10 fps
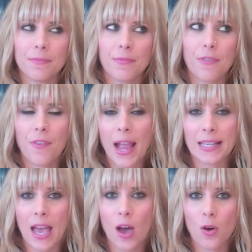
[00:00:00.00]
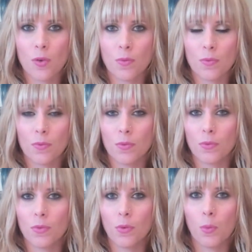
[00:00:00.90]
find out
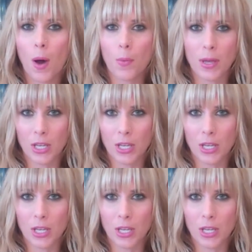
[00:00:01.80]
what we